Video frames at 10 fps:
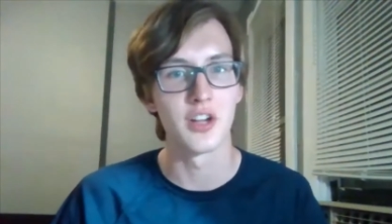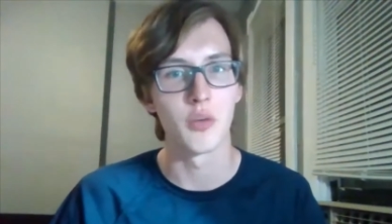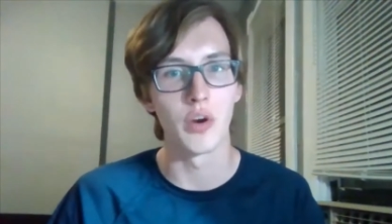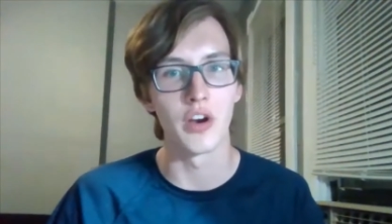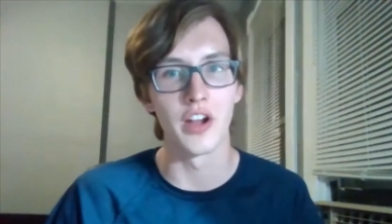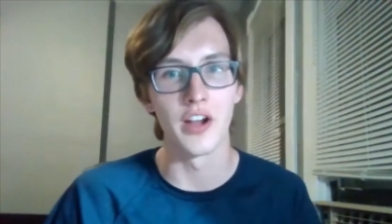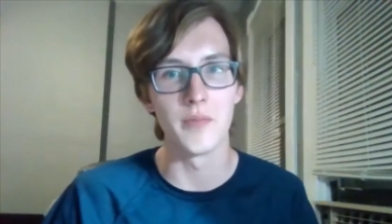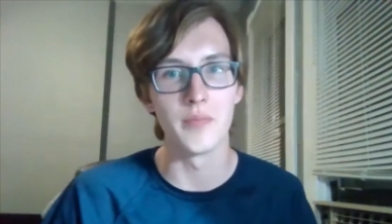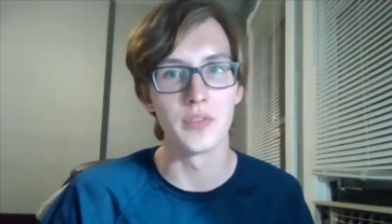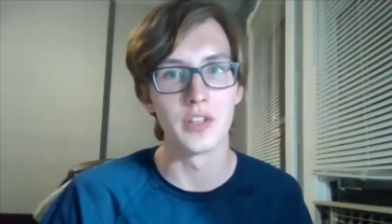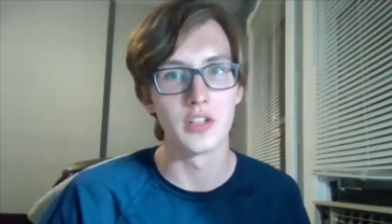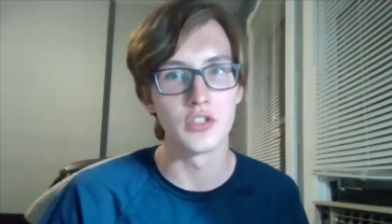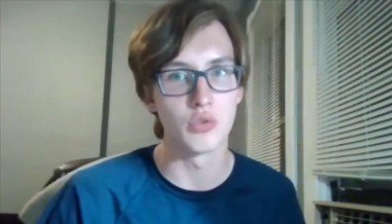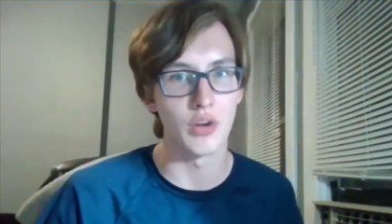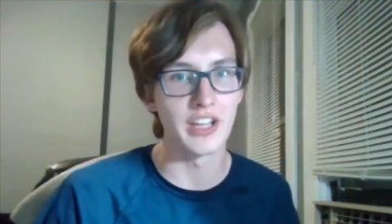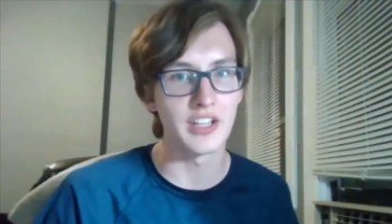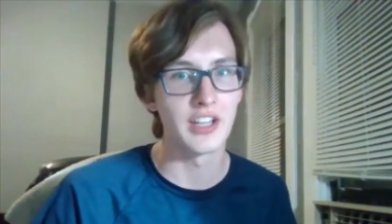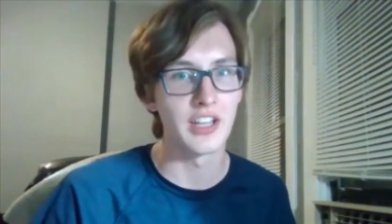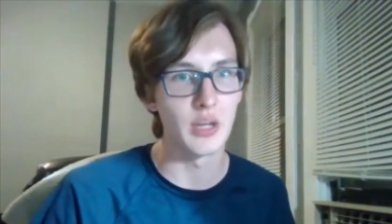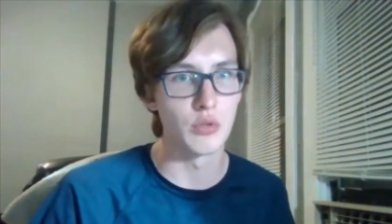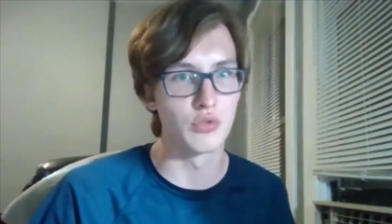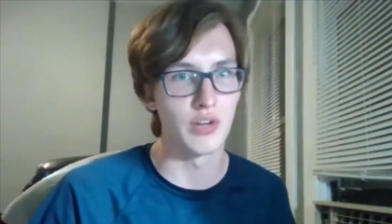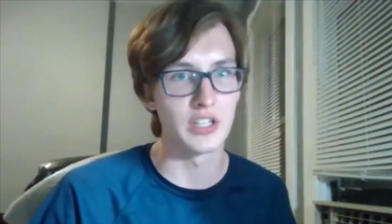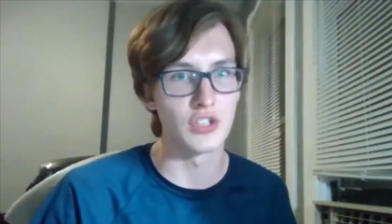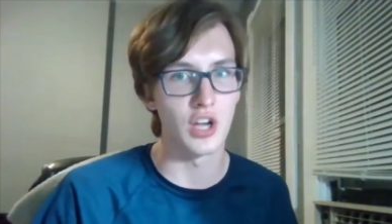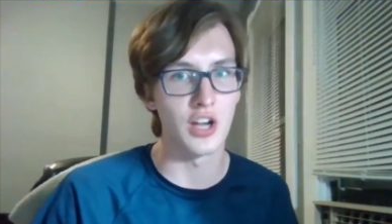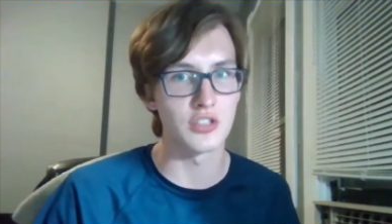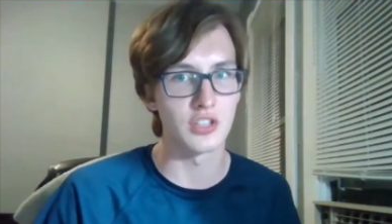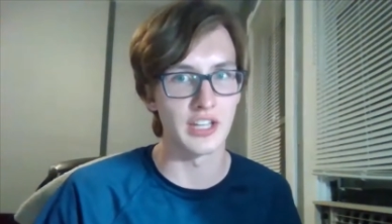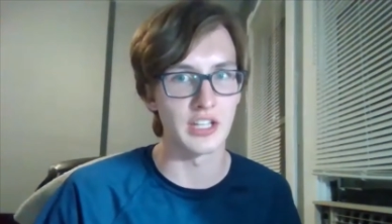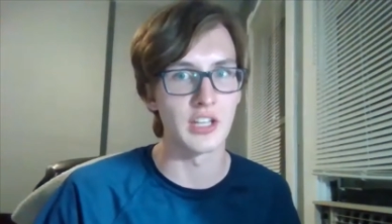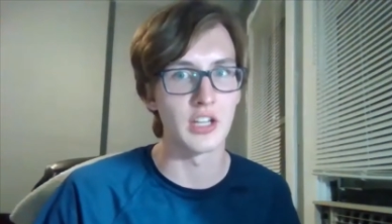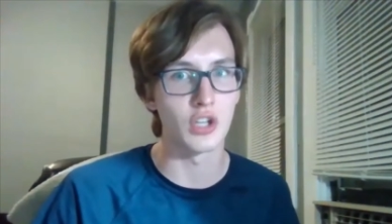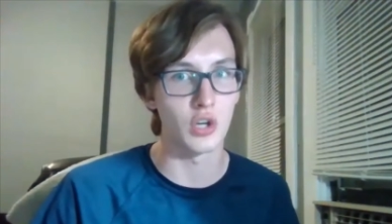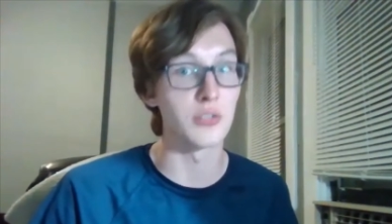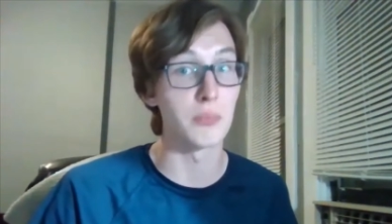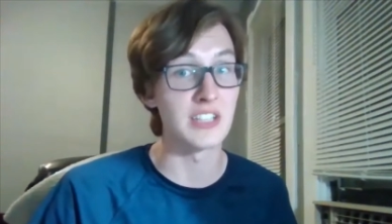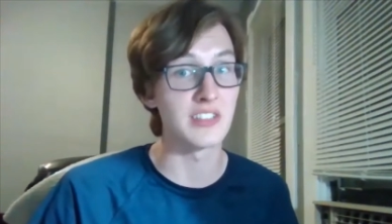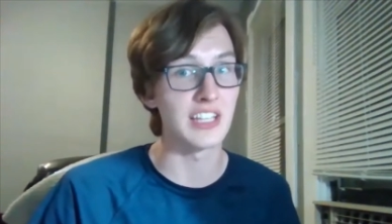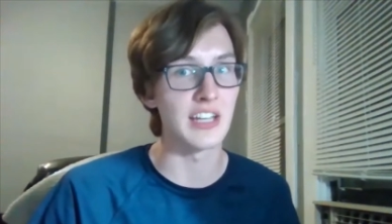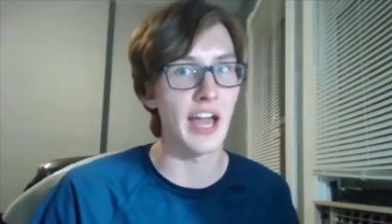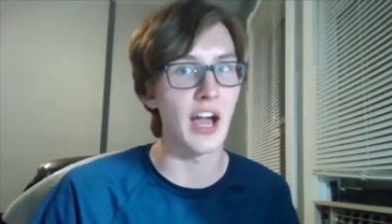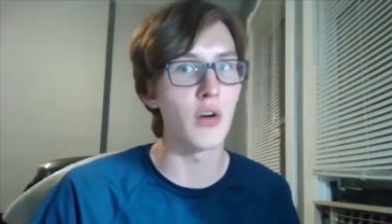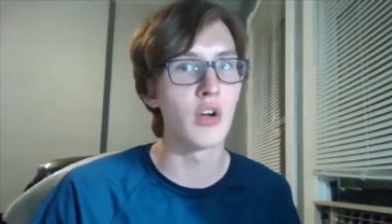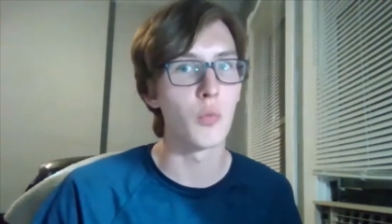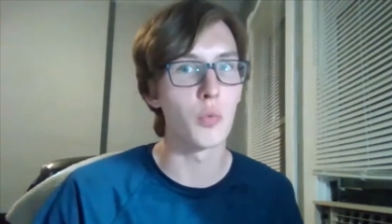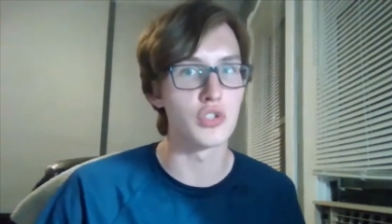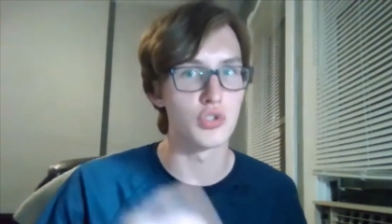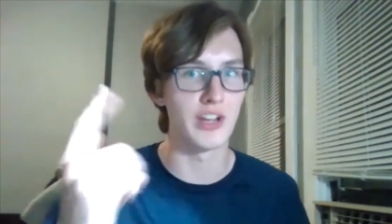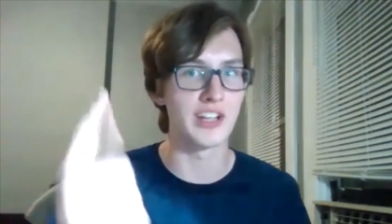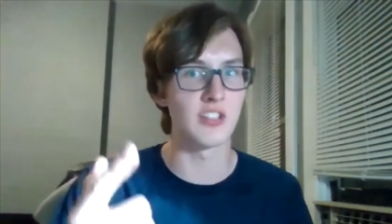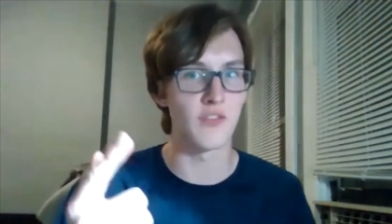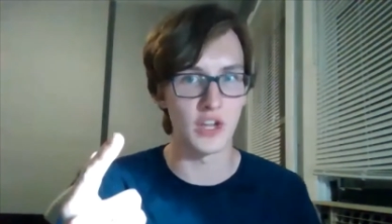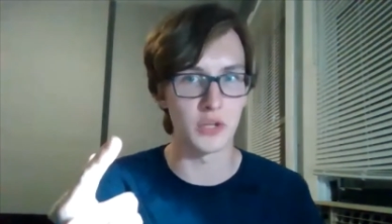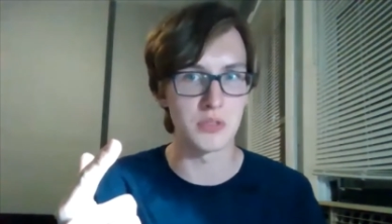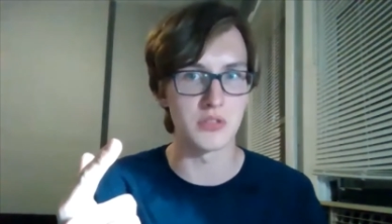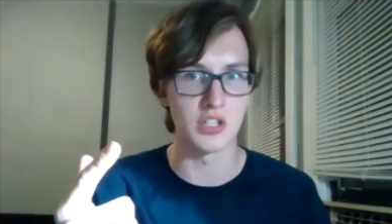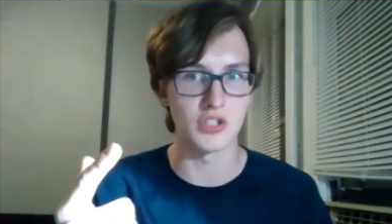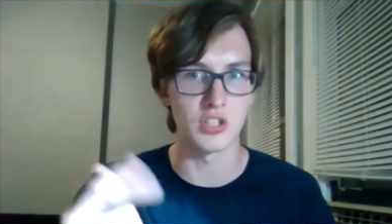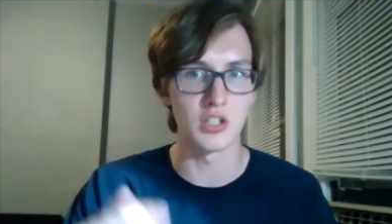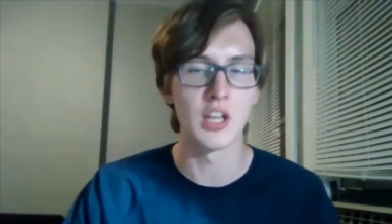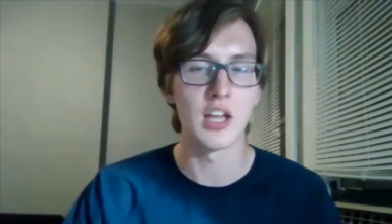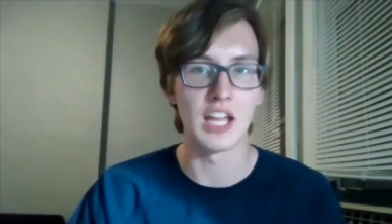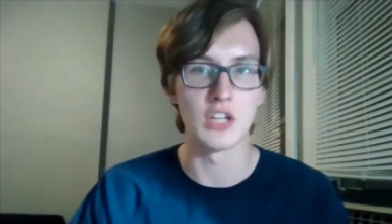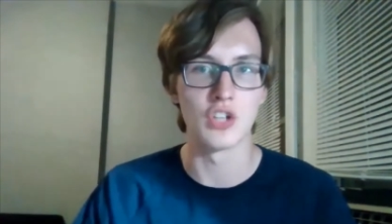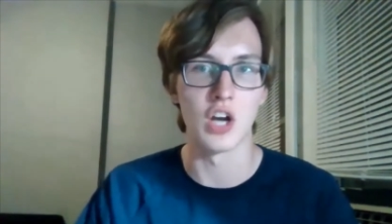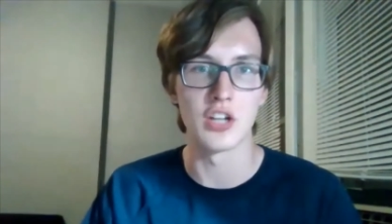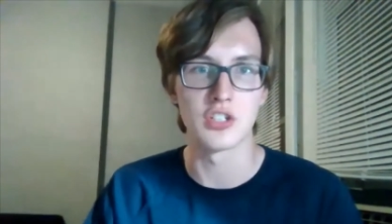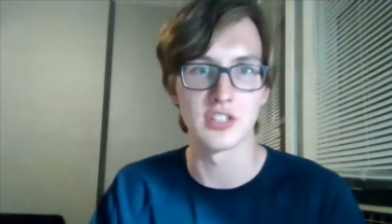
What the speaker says: where it was Drake and Josh like current basically now where Drake is a failed musician and Josh is